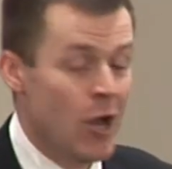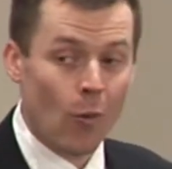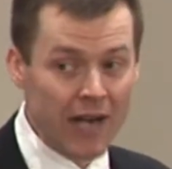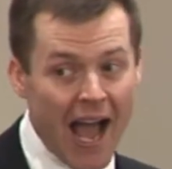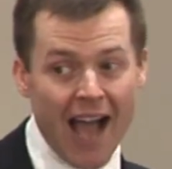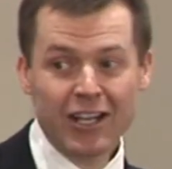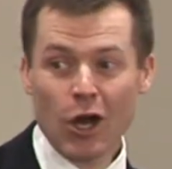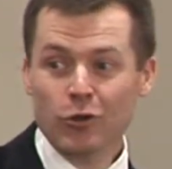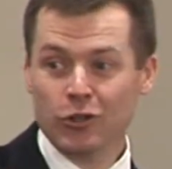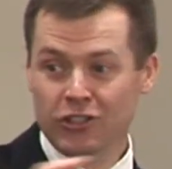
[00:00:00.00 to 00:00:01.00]
When I
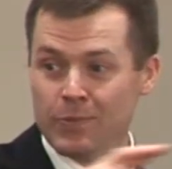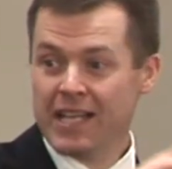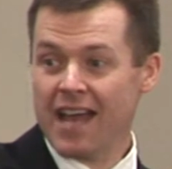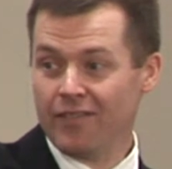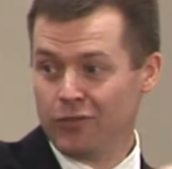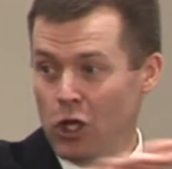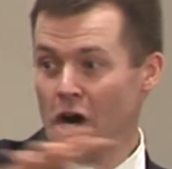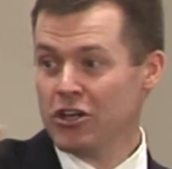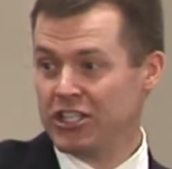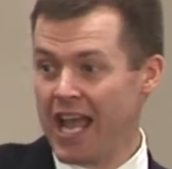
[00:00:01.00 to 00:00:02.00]
go to some kind of
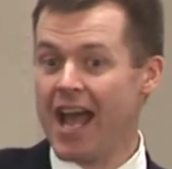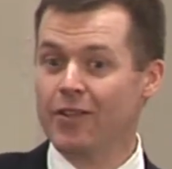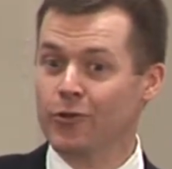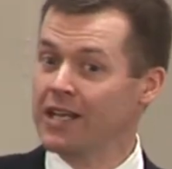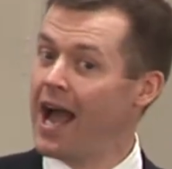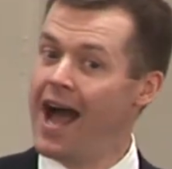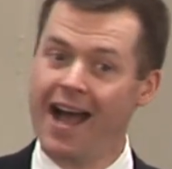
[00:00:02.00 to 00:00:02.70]
large gathering,